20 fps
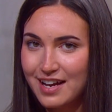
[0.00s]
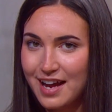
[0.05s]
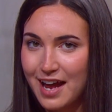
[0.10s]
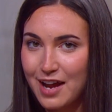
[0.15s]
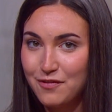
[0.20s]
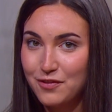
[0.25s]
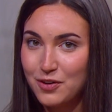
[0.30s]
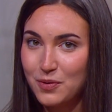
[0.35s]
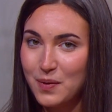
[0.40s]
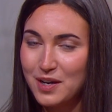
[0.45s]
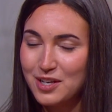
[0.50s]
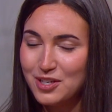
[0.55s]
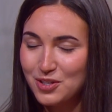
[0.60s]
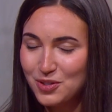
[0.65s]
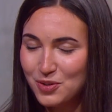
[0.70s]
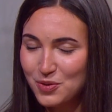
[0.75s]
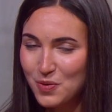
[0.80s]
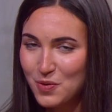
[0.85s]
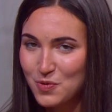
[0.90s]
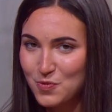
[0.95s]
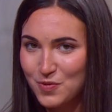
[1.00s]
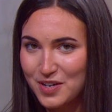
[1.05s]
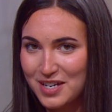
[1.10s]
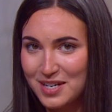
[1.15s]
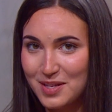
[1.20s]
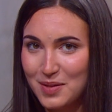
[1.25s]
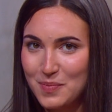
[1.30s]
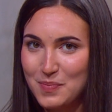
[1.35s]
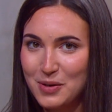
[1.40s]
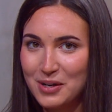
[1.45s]
and for when you read
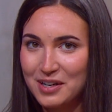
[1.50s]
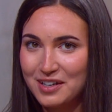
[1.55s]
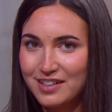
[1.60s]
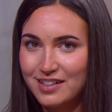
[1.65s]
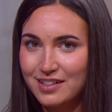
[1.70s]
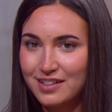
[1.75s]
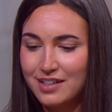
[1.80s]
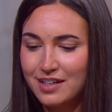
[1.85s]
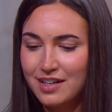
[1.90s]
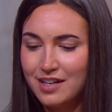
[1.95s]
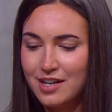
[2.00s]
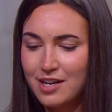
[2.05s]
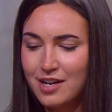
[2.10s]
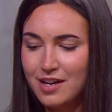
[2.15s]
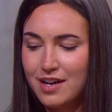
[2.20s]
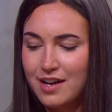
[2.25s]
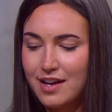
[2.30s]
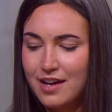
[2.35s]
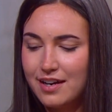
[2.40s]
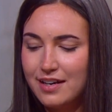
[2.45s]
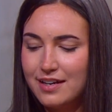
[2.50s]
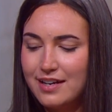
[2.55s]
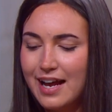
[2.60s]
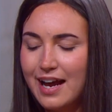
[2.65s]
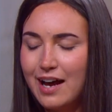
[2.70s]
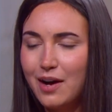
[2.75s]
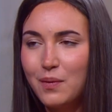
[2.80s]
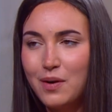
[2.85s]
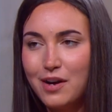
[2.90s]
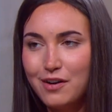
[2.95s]
the book.
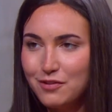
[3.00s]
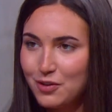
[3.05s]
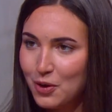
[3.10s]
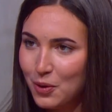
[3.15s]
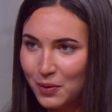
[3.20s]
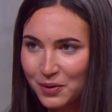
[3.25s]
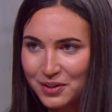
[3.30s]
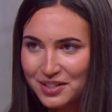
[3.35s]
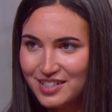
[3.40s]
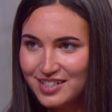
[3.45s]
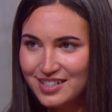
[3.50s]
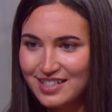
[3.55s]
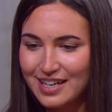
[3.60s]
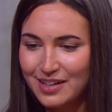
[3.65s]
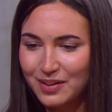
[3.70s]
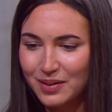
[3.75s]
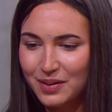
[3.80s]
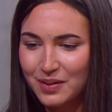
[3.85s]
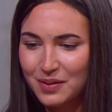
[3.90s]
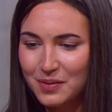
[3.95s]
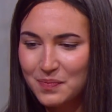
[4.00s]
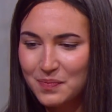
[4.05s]
Now, of course, Daryl,